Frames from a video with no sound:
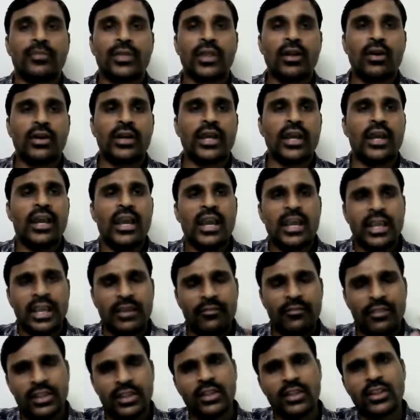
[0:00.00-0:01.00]
Okay,
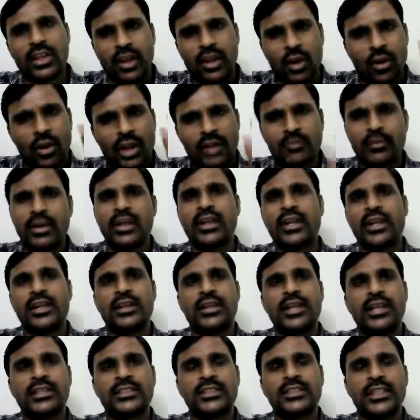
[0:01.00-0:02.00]
even though the government
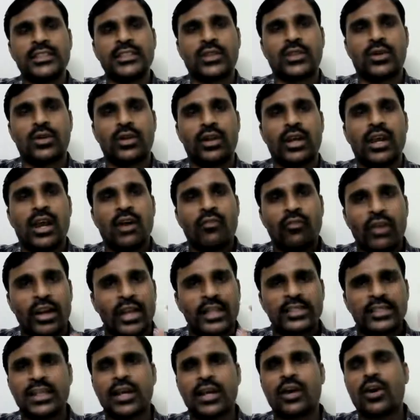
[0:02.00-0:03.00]
intention is good, what
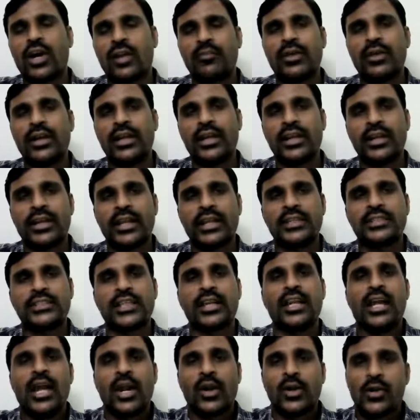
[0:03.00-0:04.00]
is the government
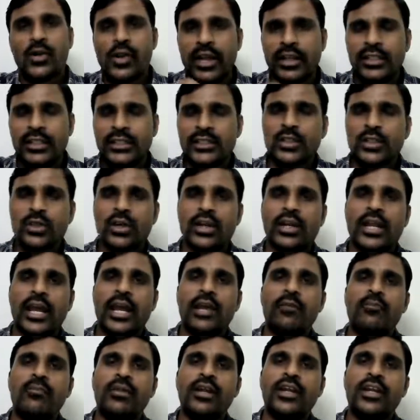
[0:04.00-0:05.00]
intention? To ensure
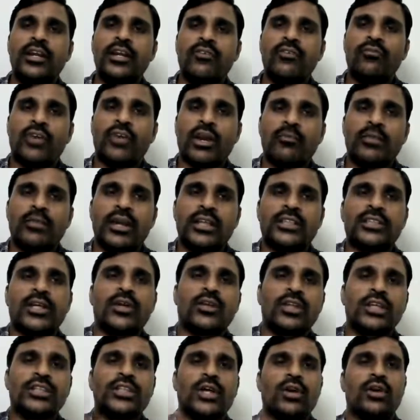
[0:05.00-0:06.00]
timely information to
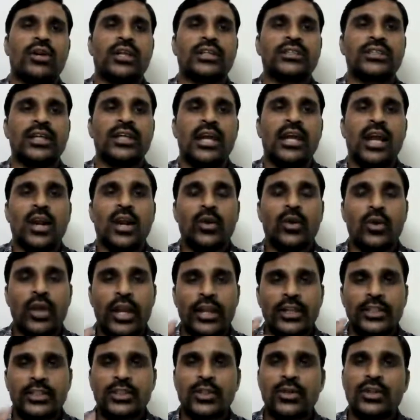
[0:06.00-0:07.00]
the shareholders, to
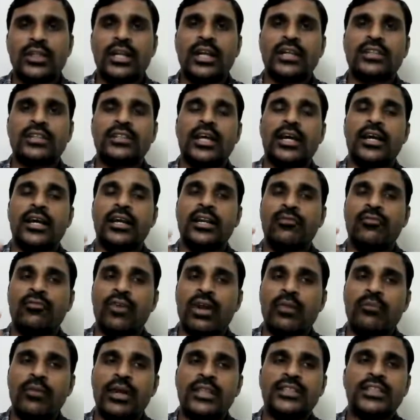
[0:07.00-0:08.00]
ensure that
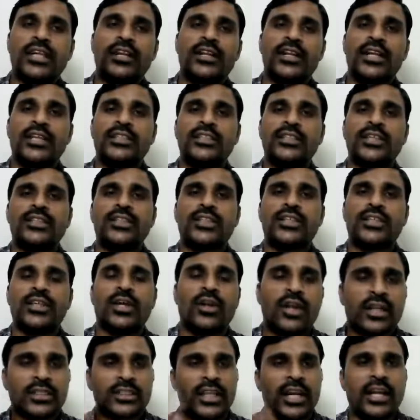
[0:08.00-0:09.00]
information reaches to the
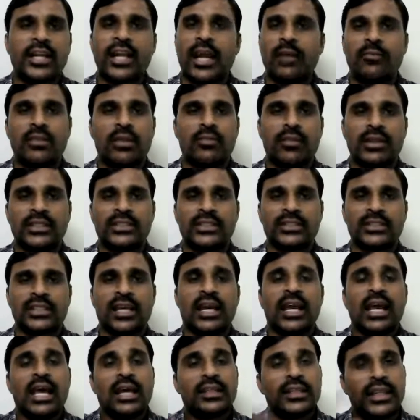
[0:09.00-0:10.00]
shareholders on a timely basis.
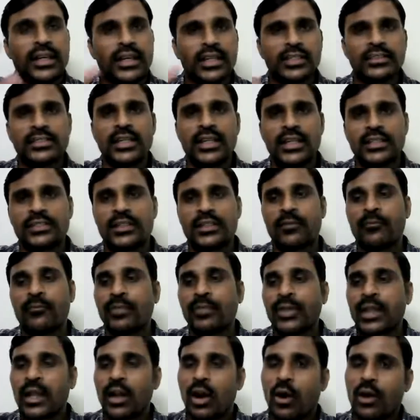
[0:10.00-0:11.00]
That is the reason
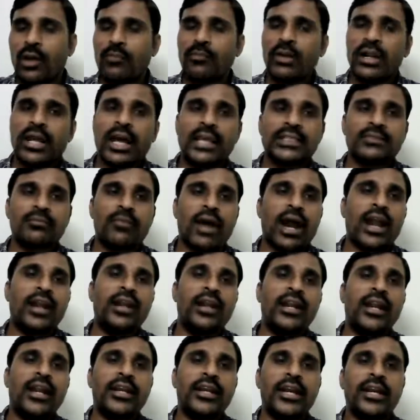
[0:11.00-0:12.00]
government has
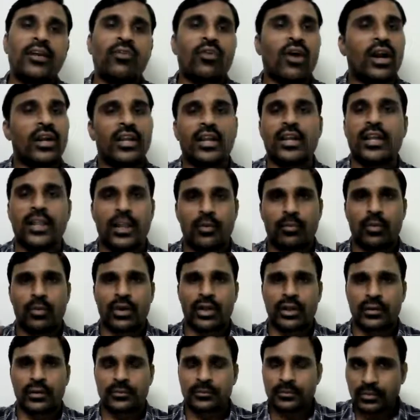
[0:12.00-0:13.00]
mandated quarterly
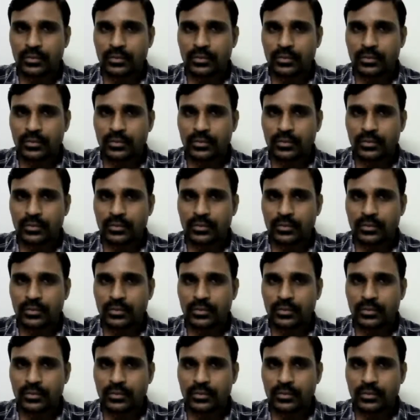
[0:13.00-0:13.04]
reporting.